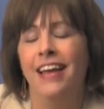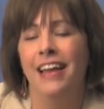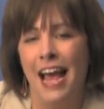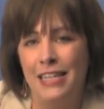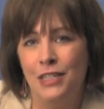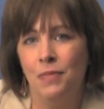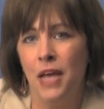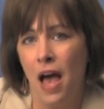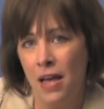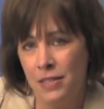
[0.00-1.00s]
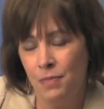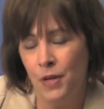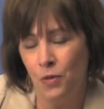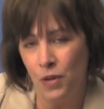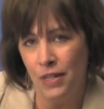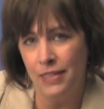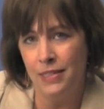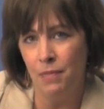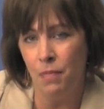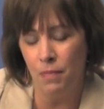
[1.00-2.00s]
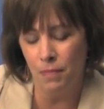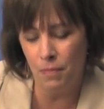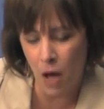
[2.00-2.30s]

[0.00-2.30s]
It has to be us being willing to